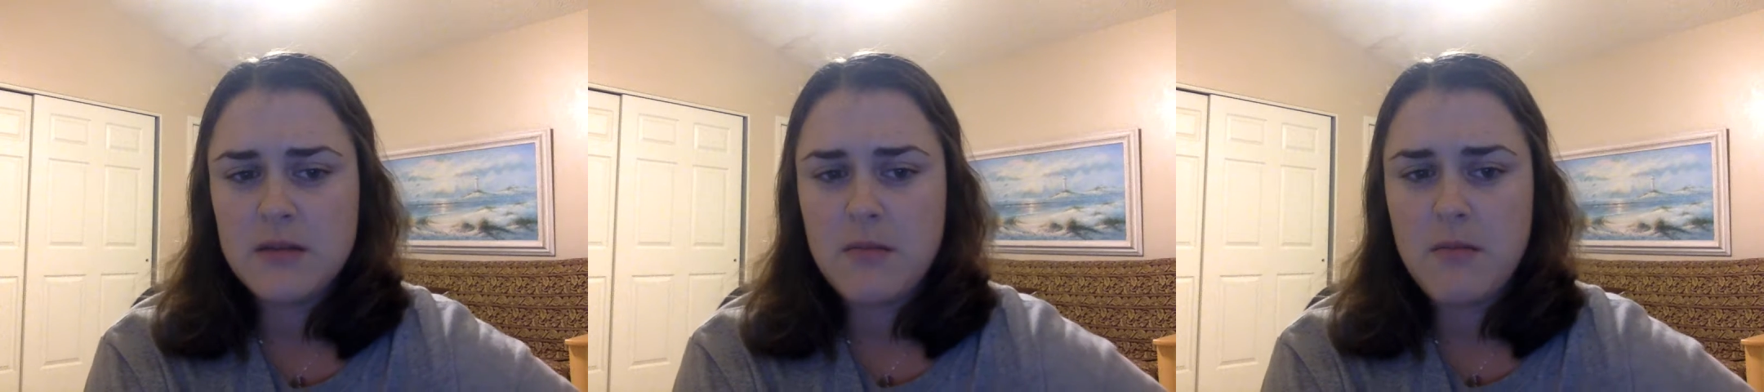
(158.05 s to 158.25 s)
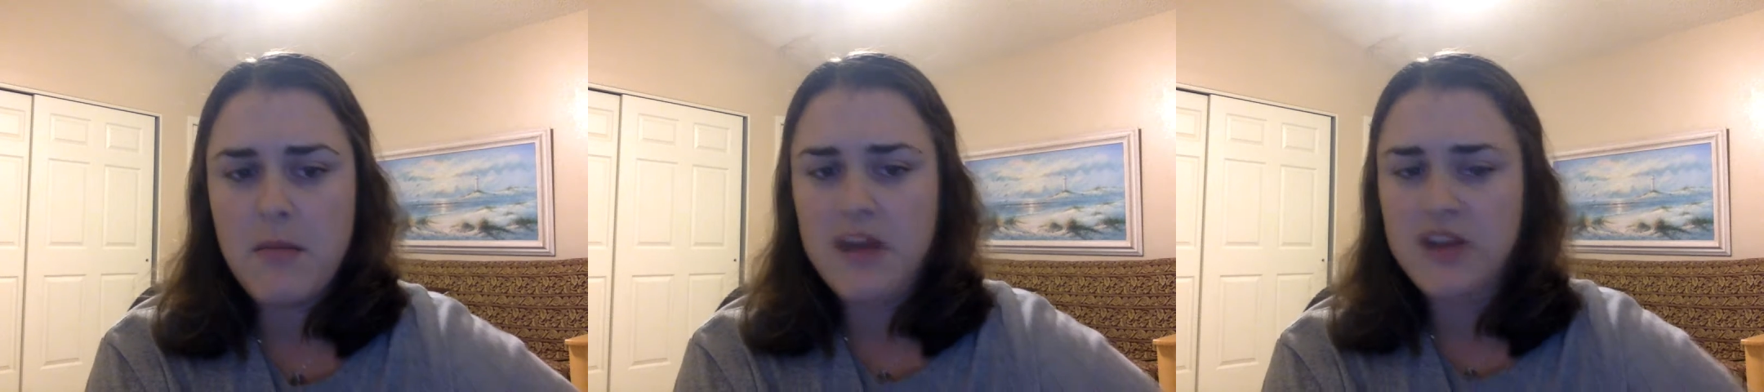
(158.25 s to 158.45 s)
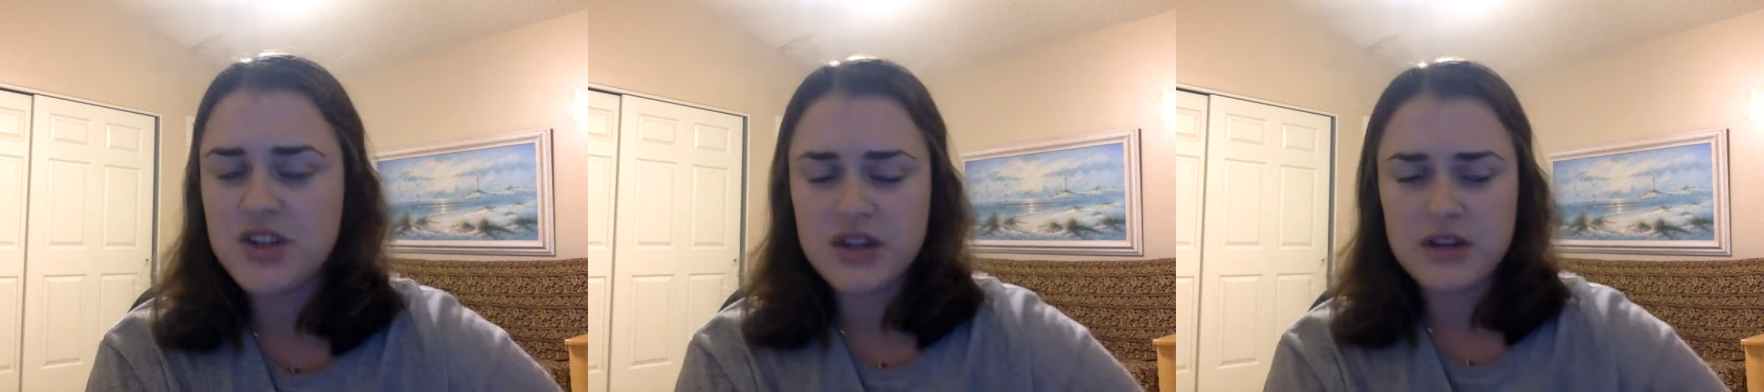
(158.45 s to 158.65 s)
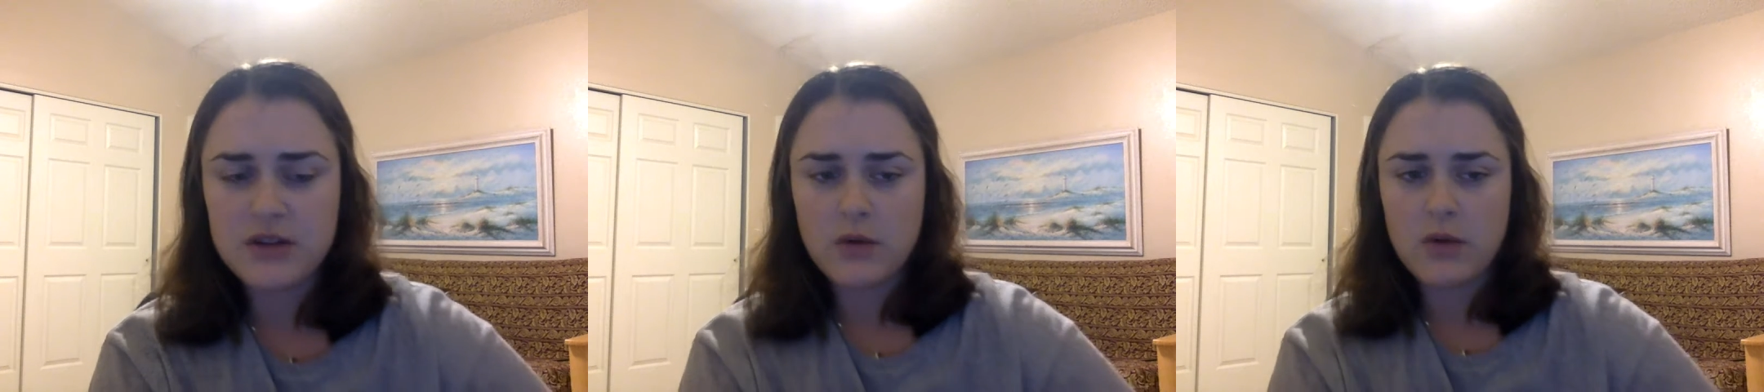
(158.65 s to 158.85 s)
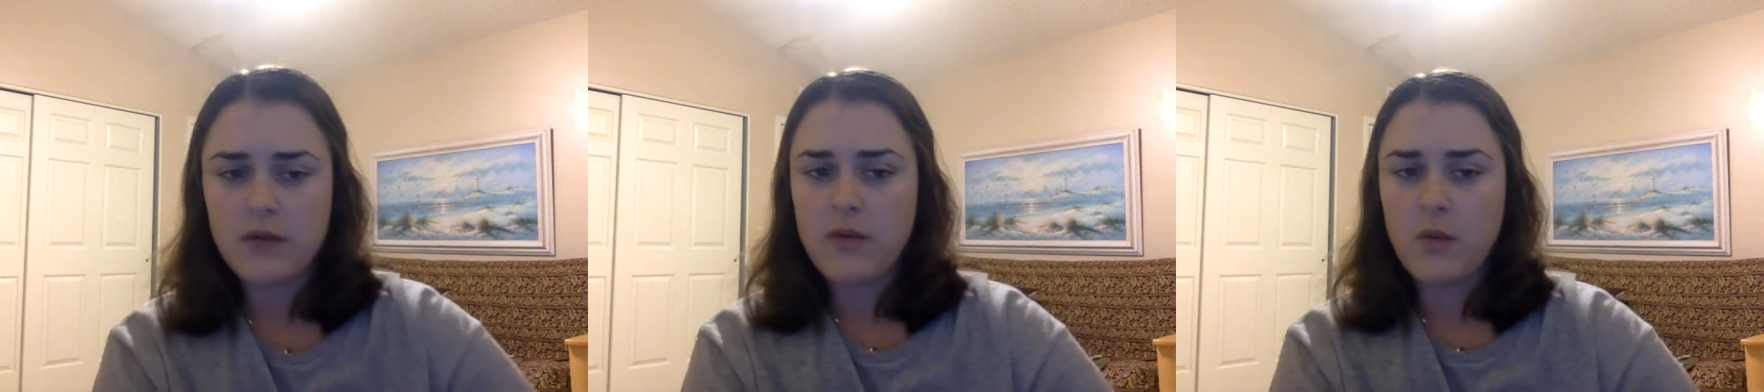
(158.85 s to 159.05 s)

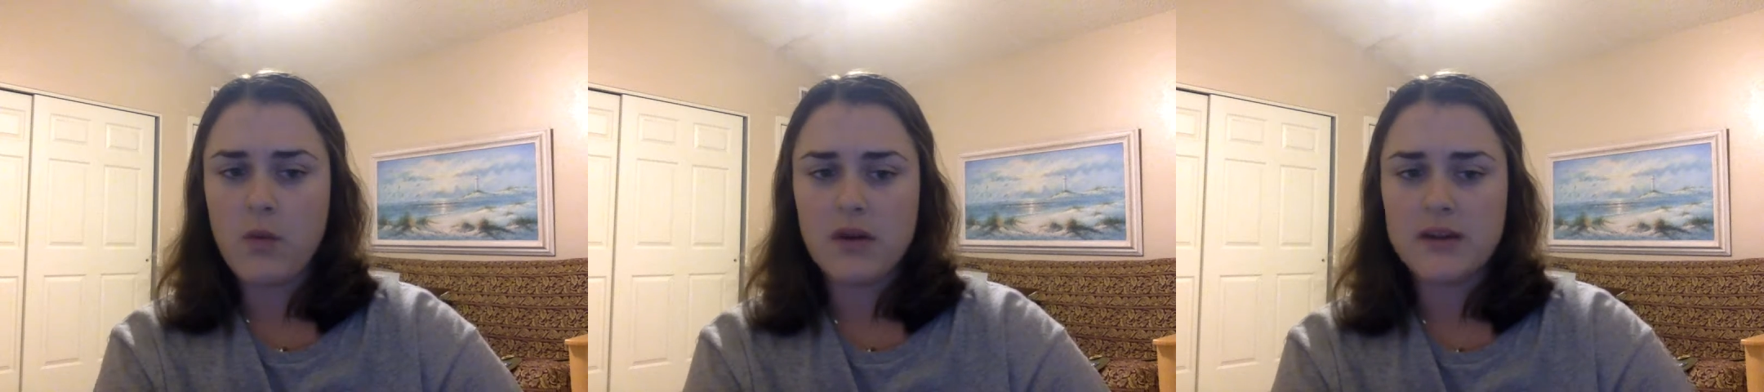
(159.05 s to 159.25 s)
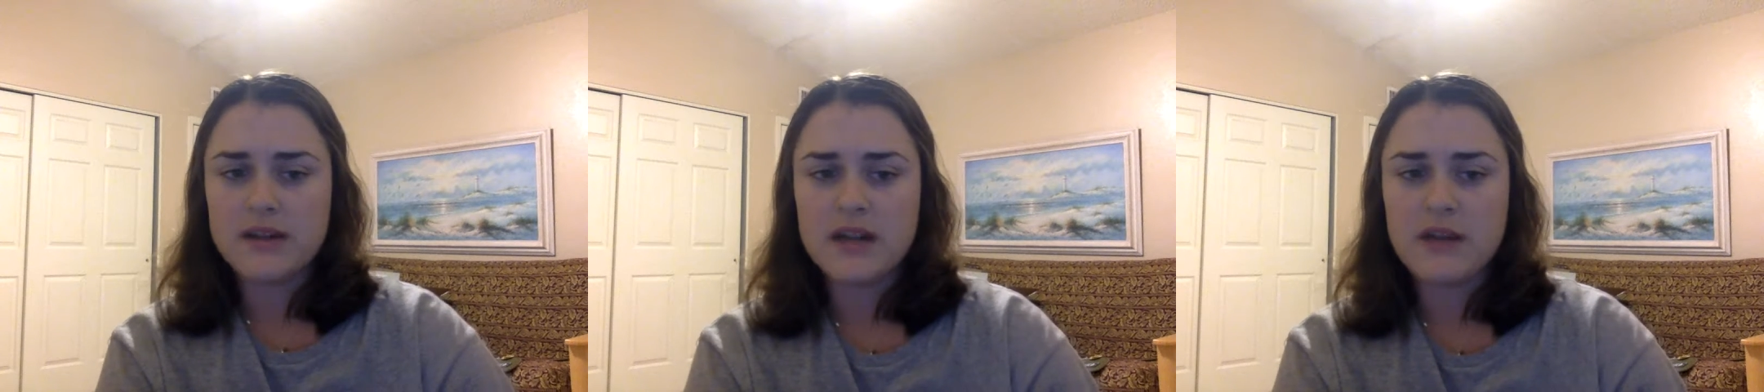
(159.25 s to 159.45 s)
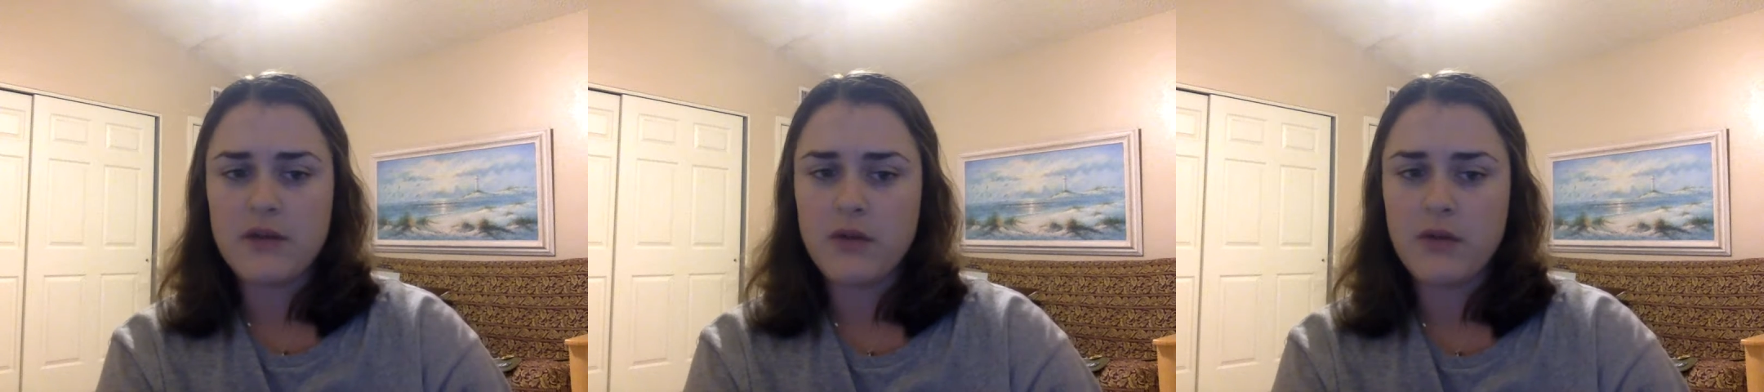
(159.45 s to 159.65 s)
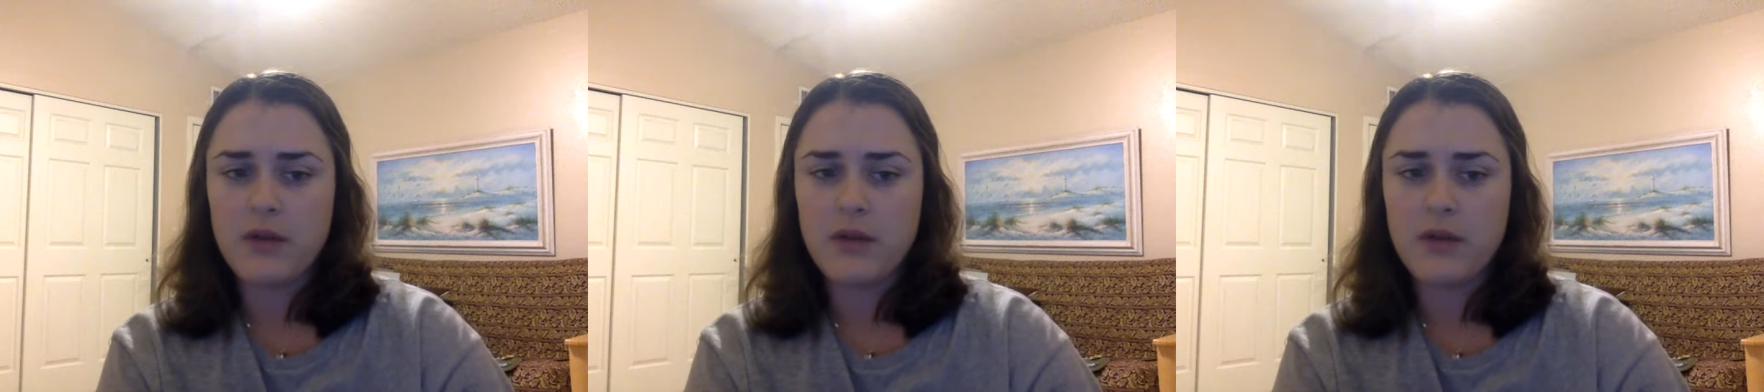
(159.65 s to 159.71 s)
mentioned, or if it was, it never